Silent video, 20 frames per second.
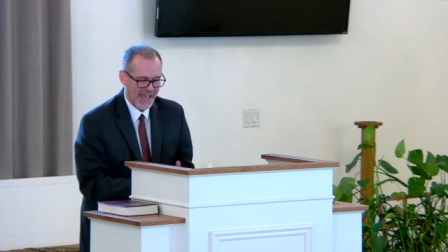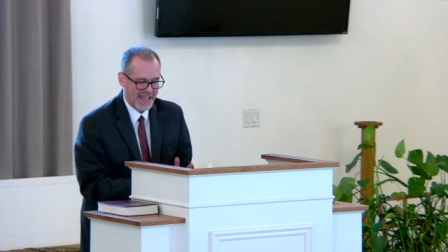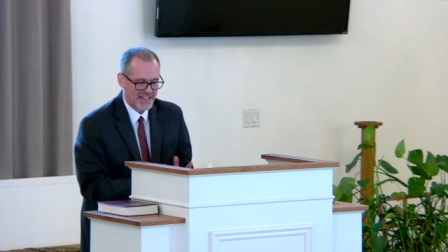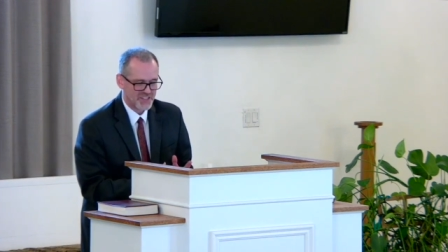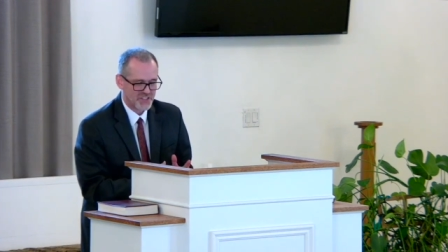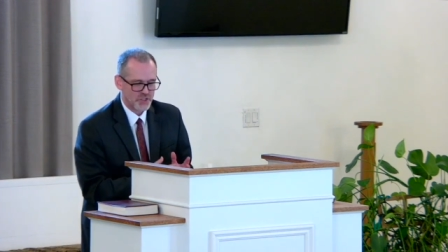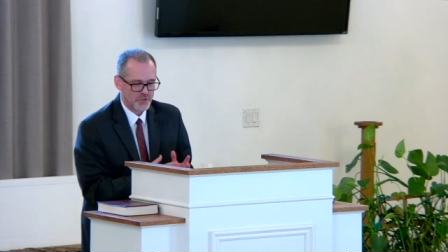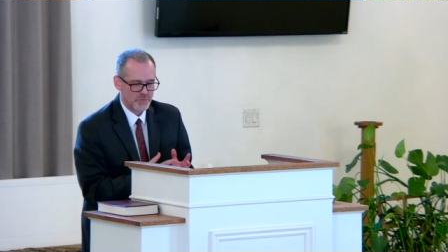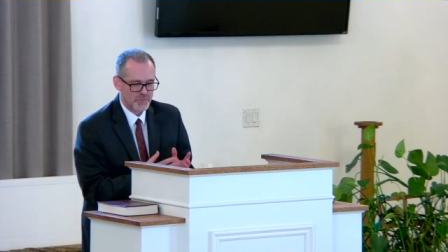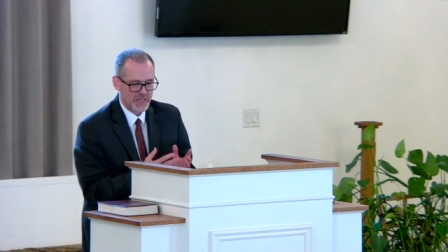
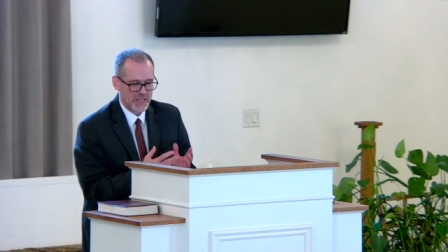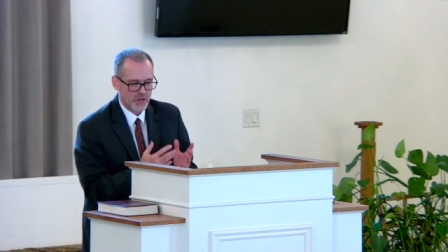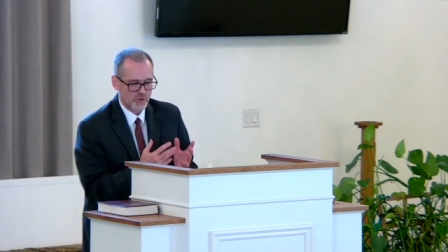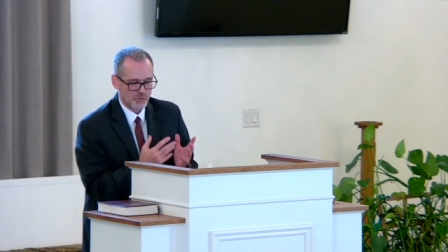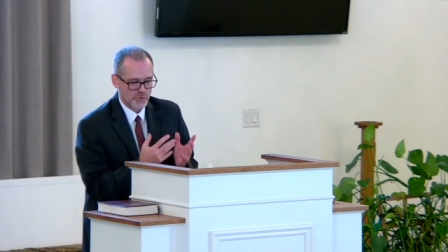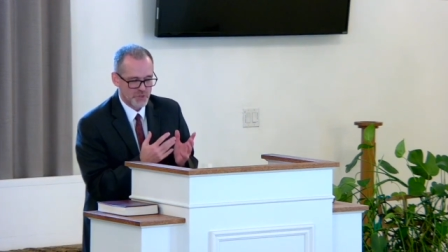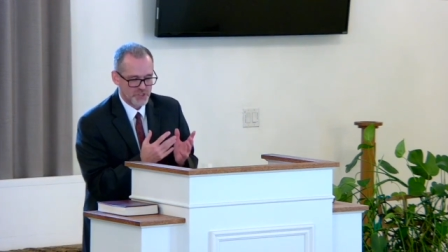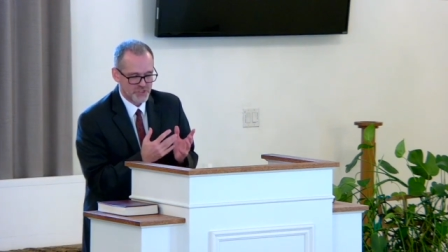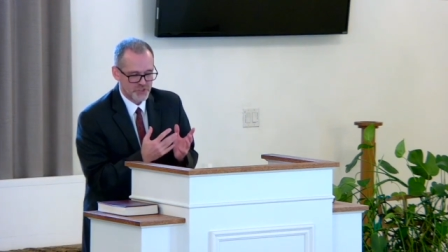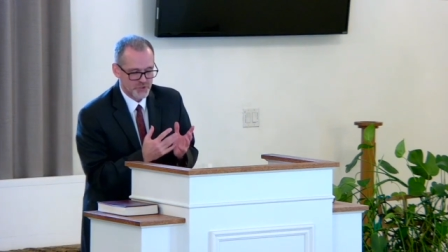as to be a
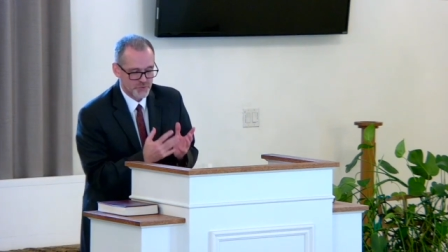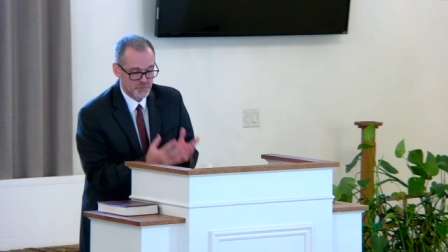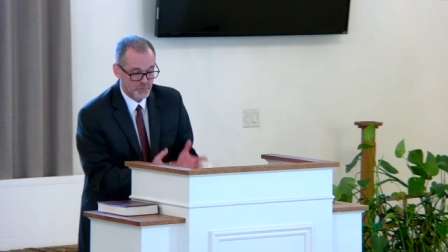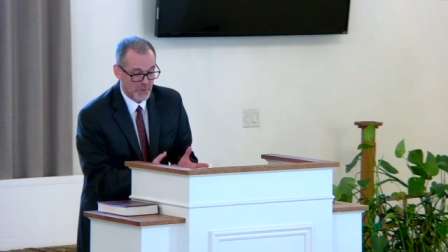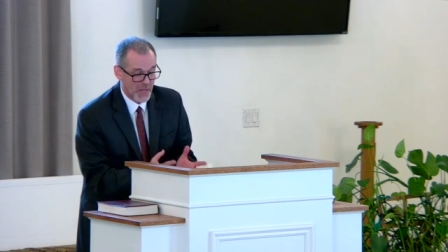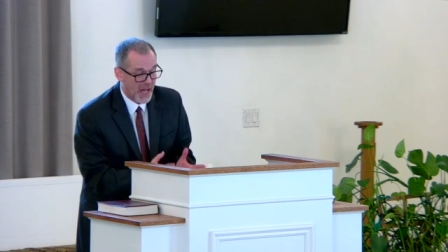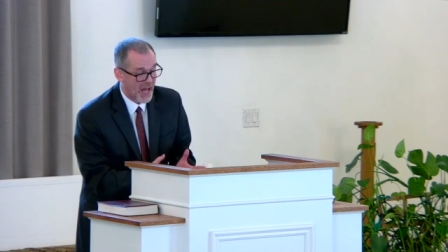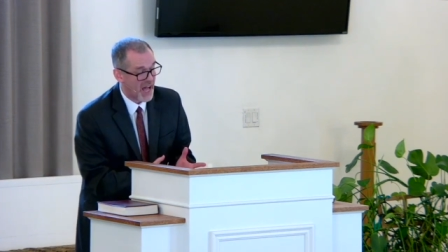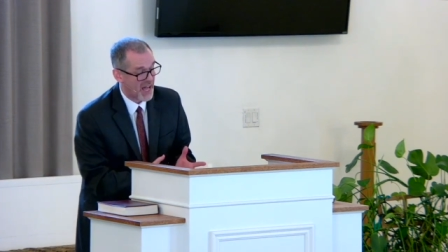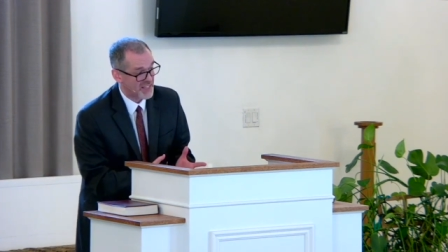
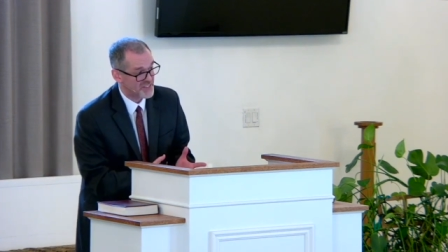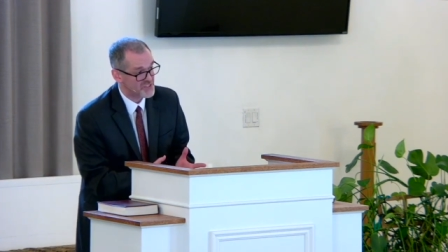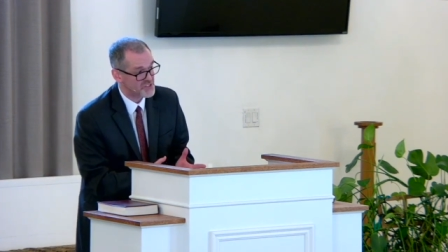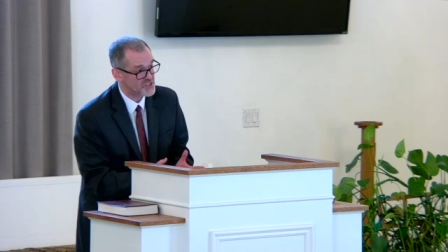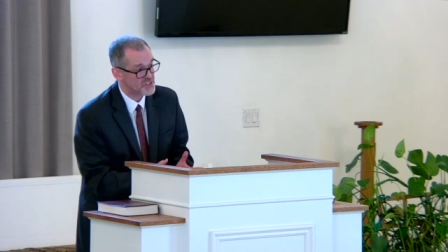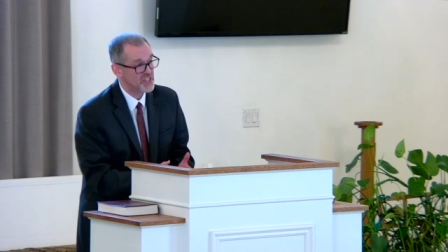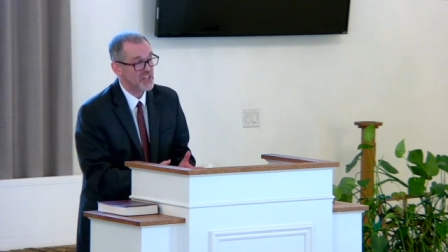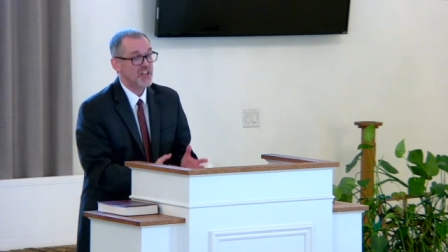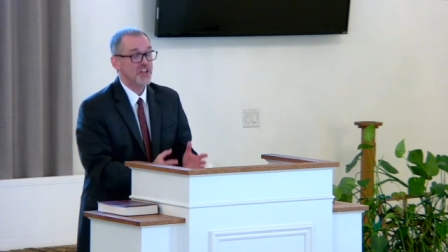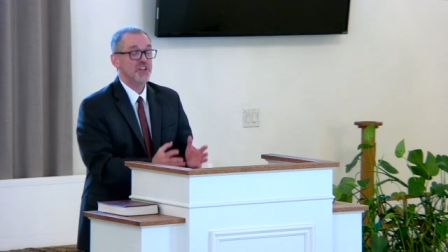
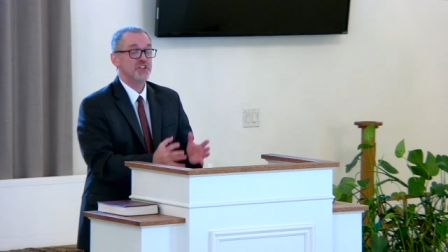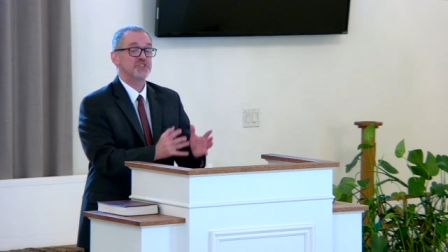response